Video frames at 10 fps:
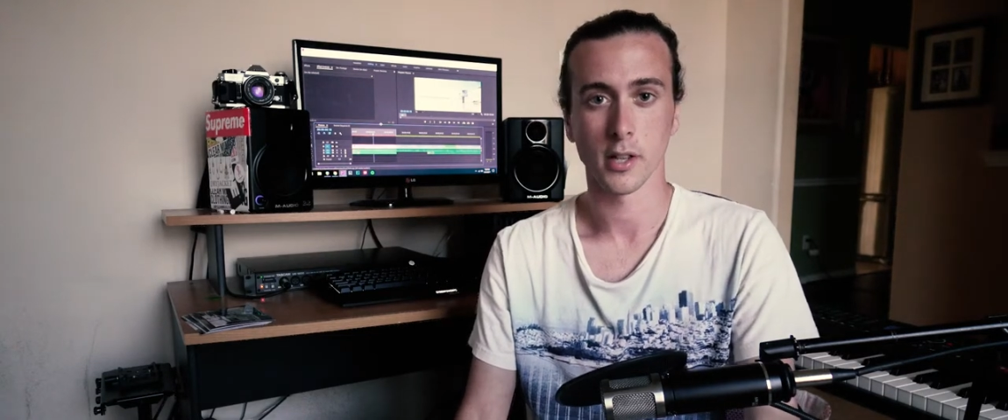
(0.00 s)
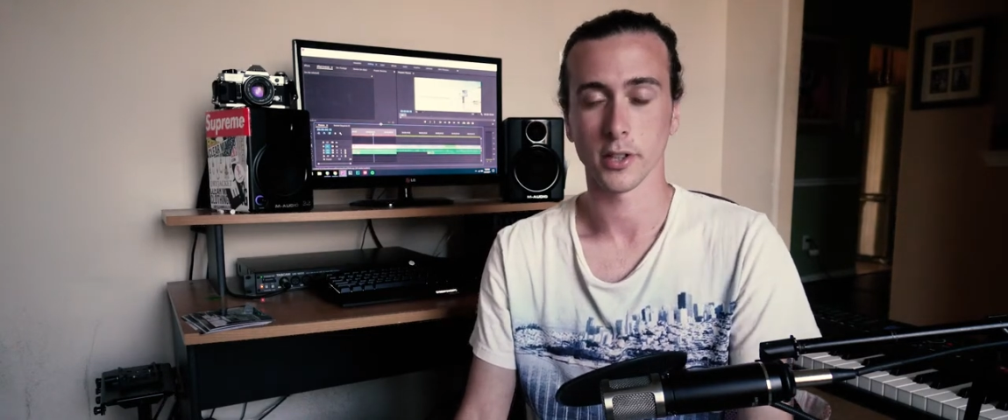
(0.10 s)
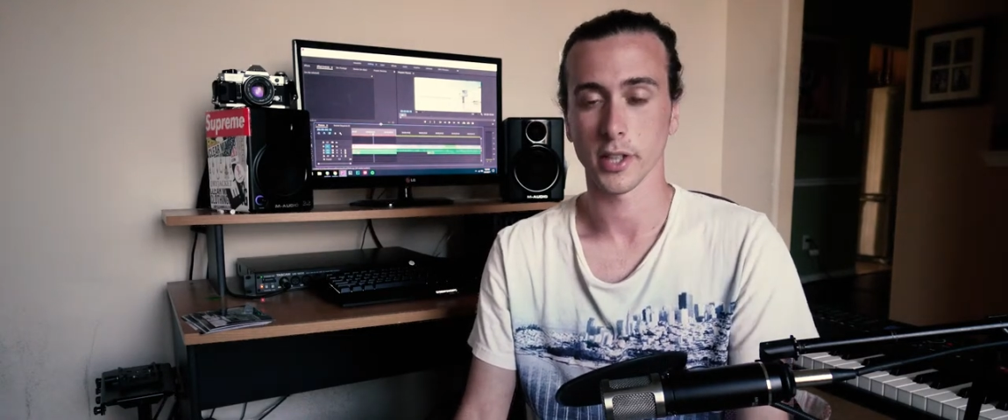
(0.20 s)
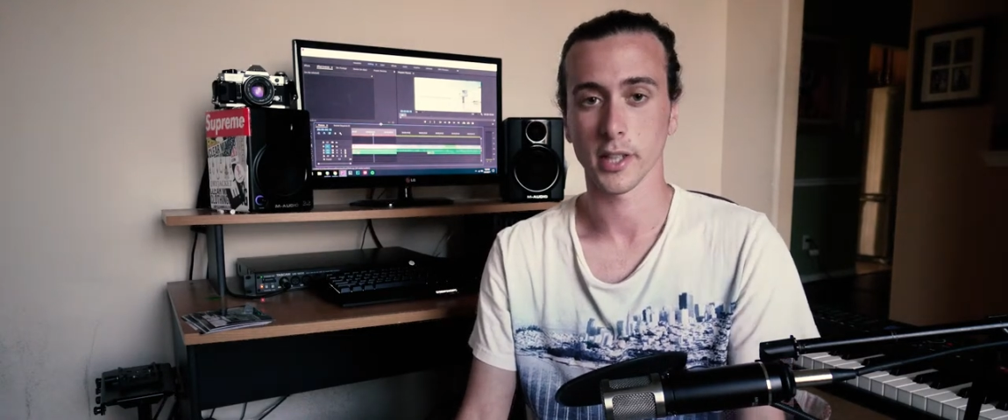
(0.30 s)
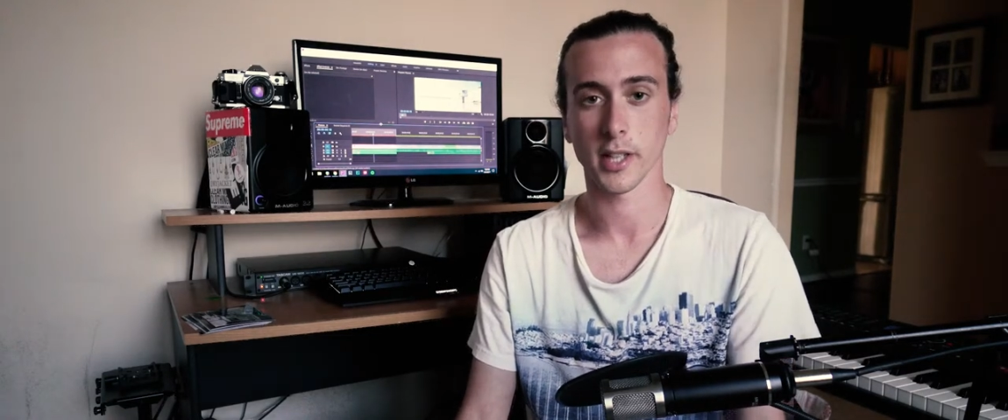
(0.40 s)

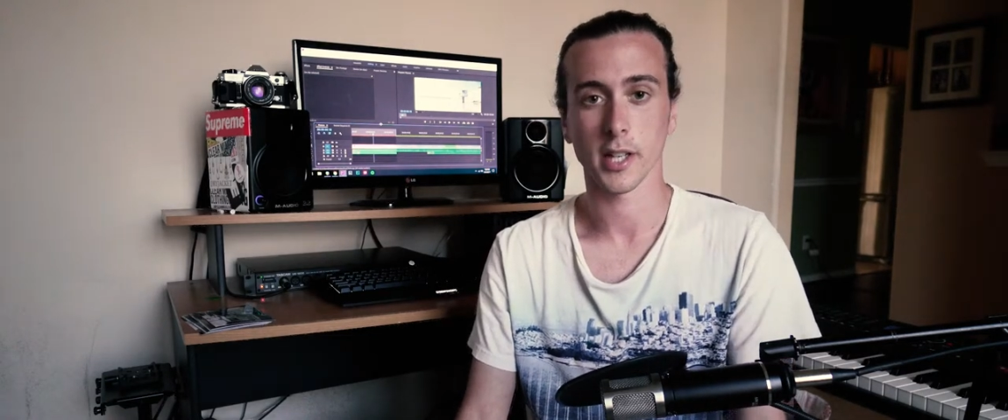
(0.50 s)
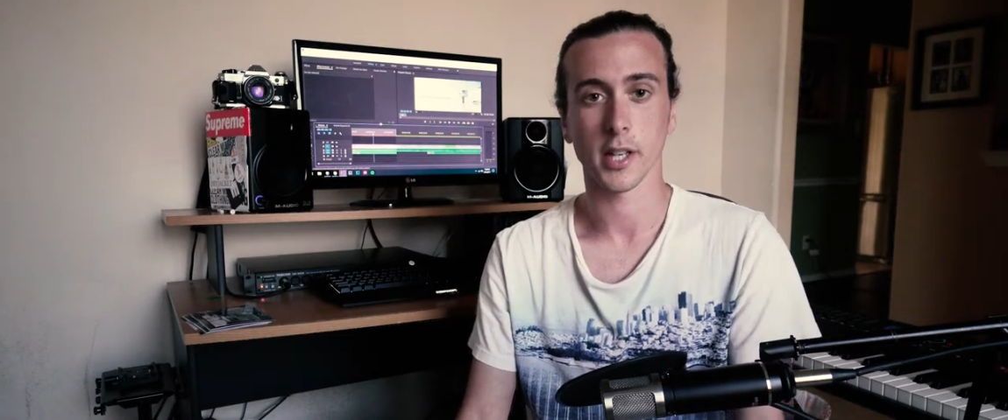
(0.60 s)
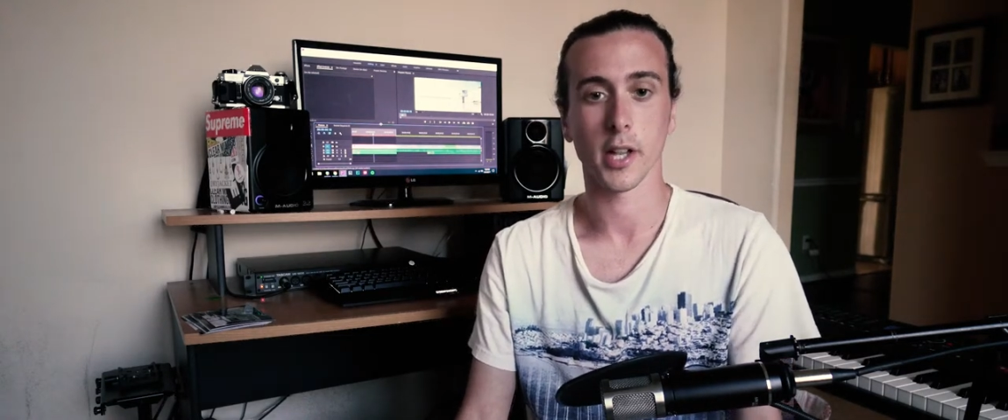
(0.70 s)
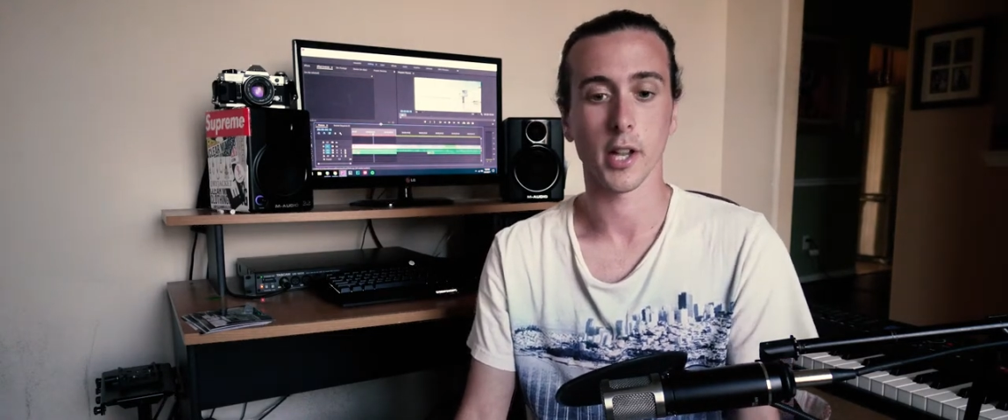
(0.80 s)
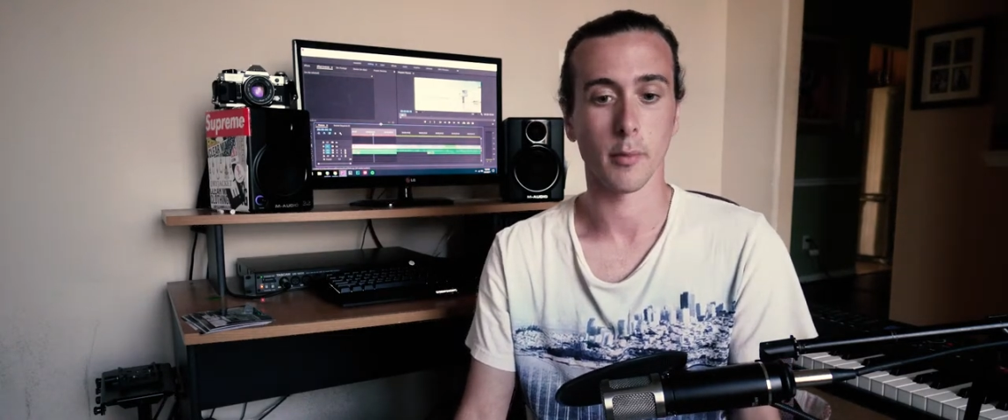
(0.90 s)
You're going to
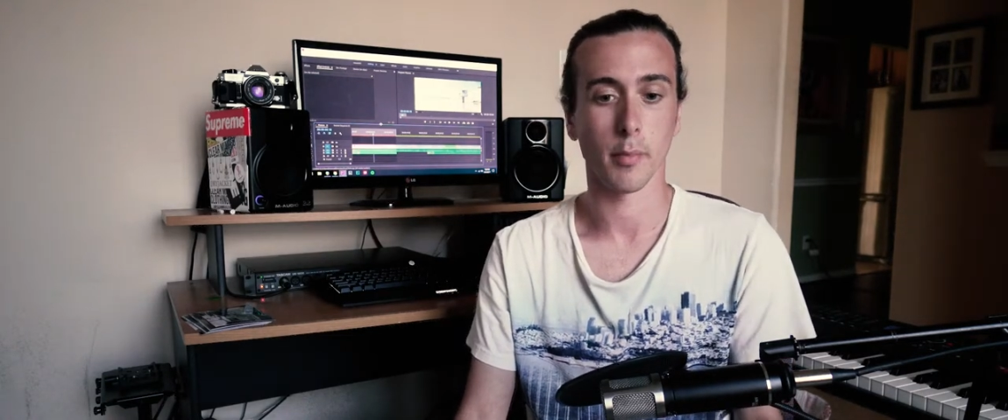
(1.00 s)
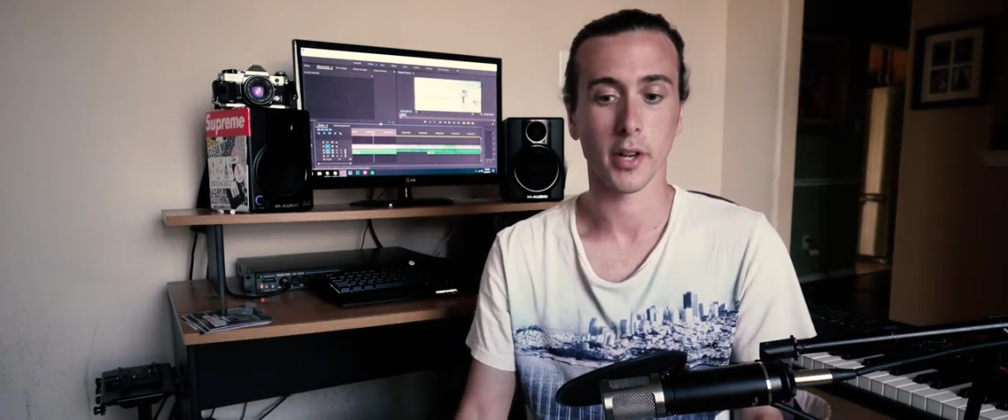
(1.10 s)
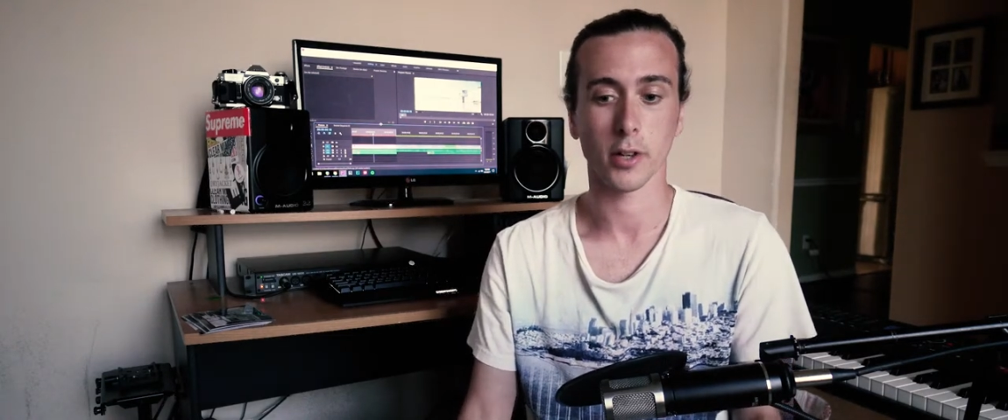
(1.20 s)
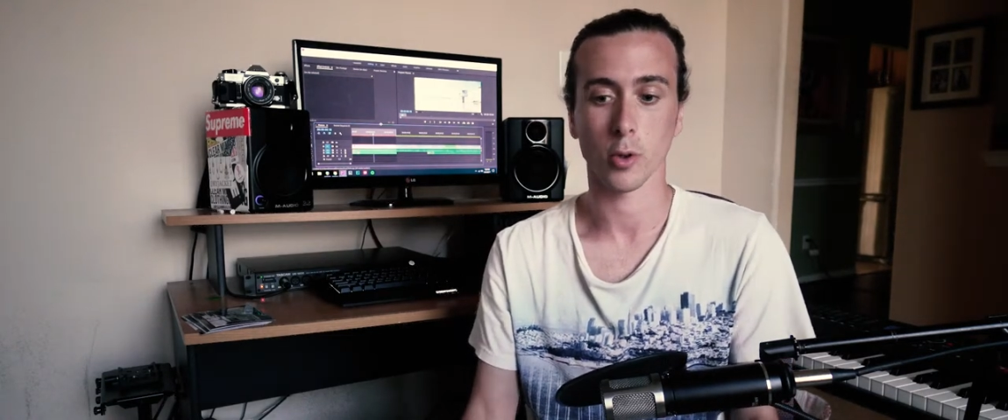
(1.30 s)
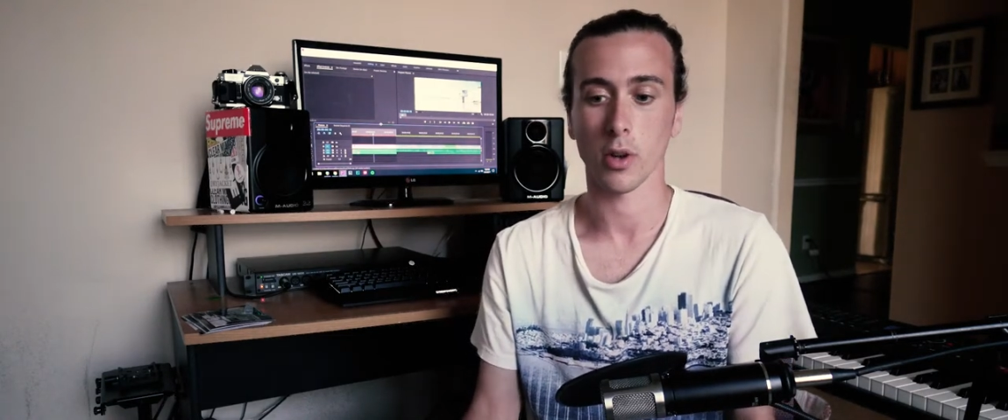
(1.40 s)
get a
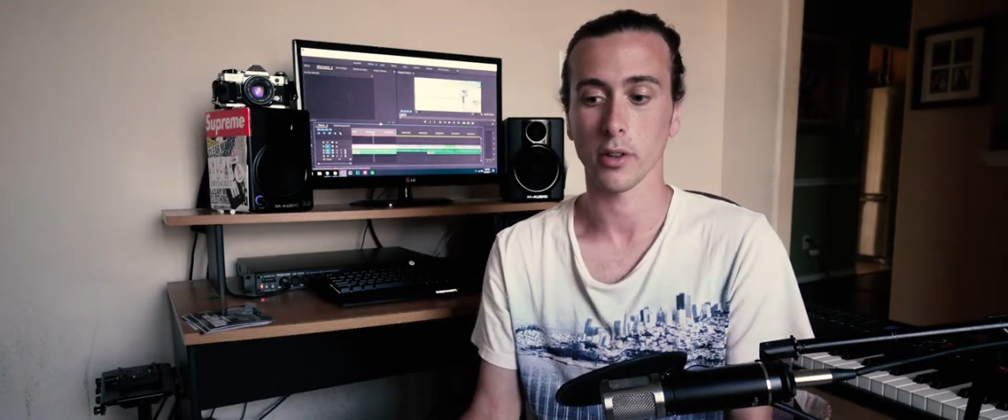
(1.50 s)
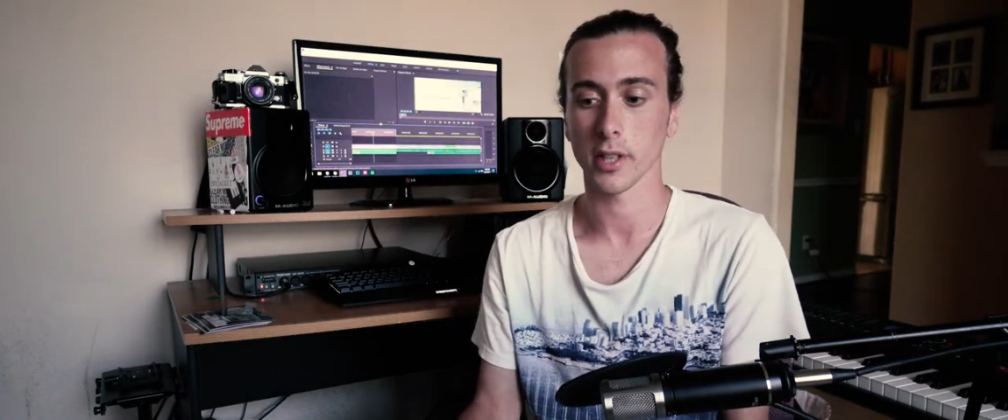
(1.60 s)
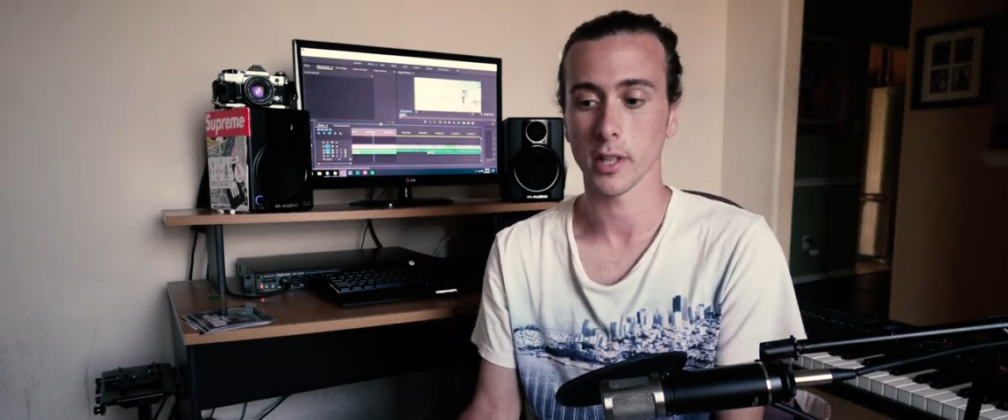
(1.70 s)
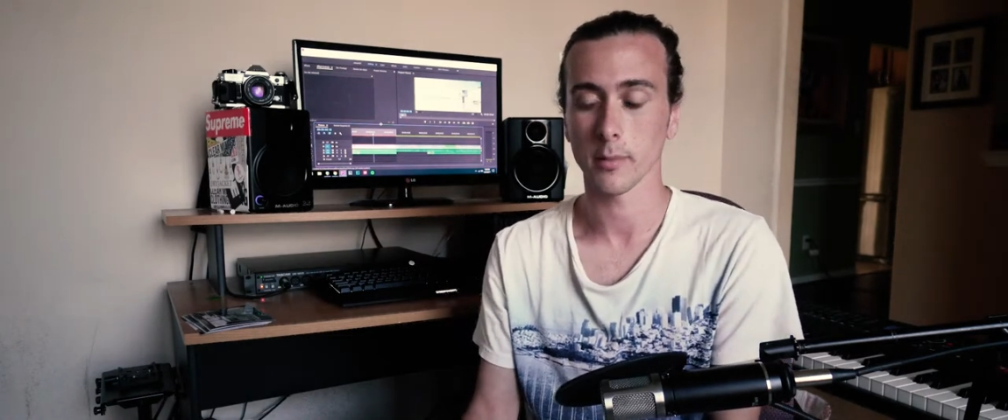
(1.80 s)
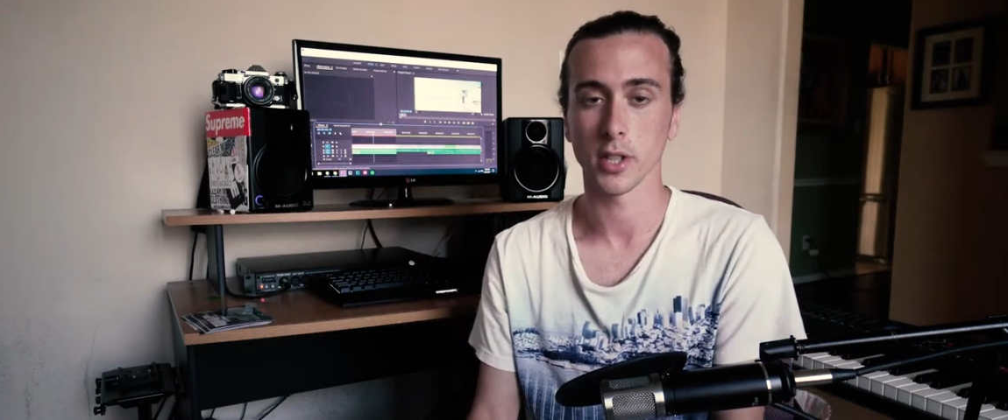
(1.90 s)
better
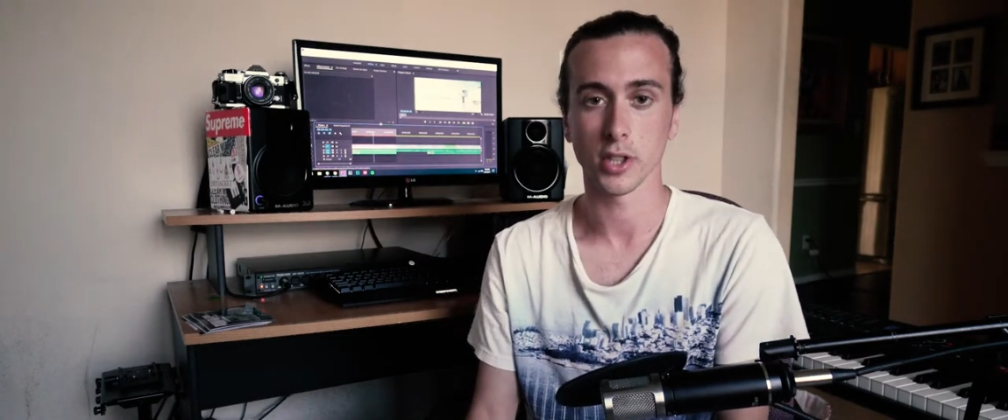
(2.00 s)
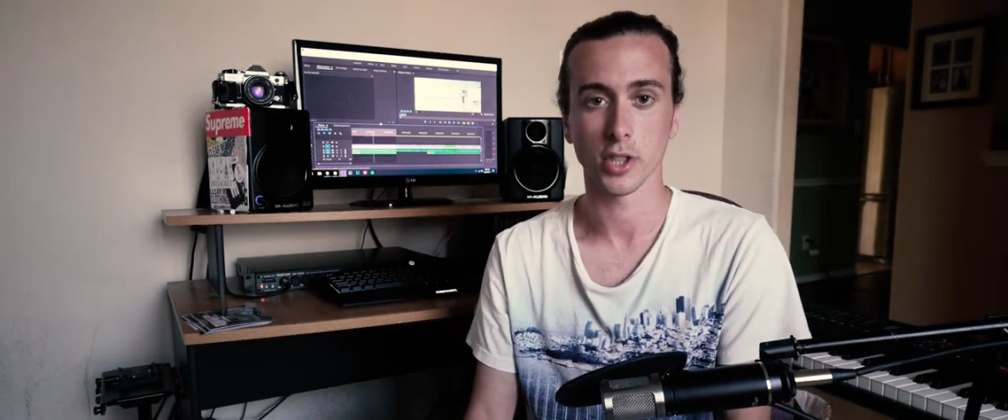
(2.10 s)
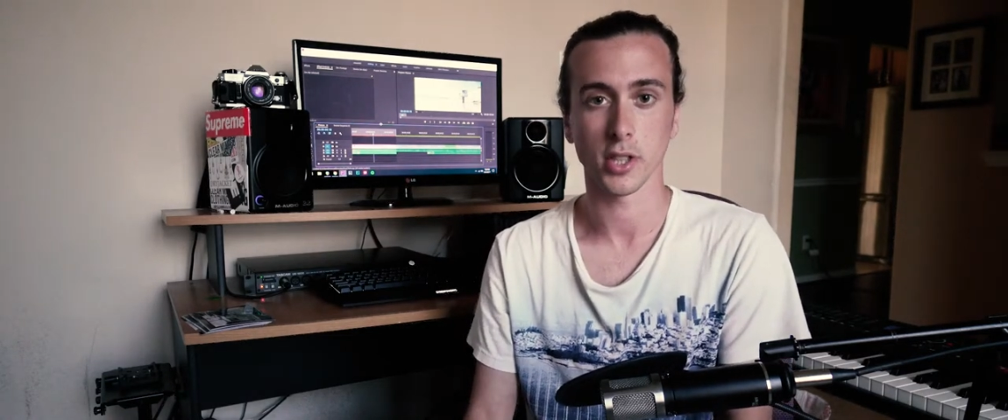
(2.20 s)
quality image